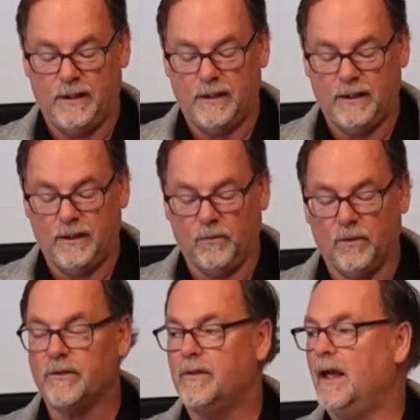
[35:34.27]
it
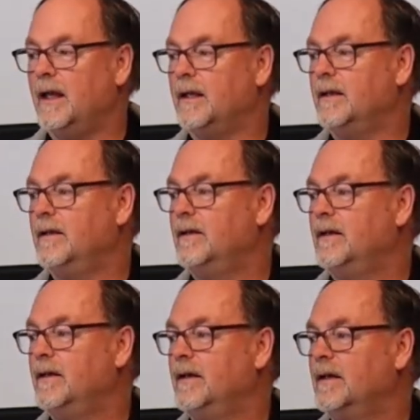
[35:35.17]
was then
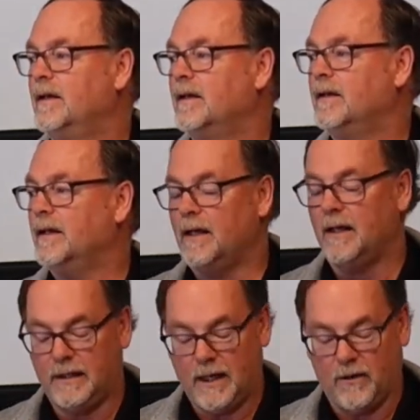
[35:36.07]
that I
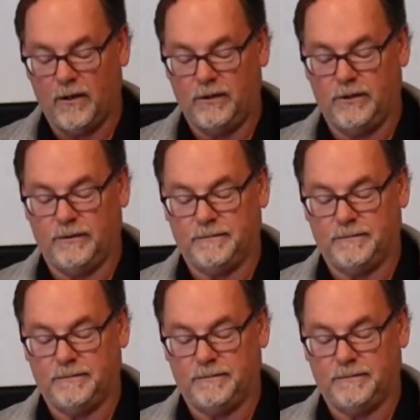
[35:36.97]
carried you.